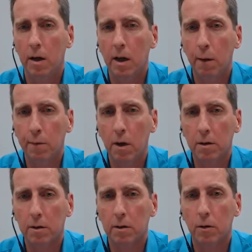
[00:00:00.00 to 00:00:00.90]
If
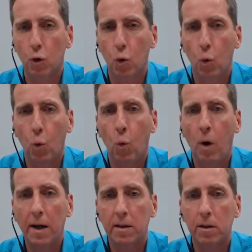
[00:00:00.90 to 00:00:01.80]
not,
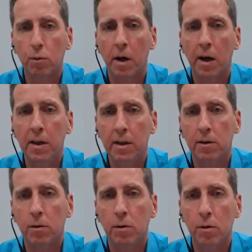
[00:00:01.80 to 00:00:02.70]
what do I need
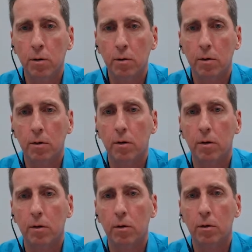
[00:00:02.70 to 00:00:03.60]
to do
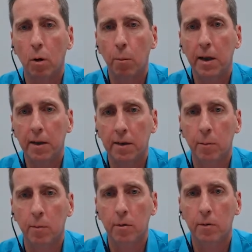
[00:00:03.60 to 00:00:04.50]
to complete them?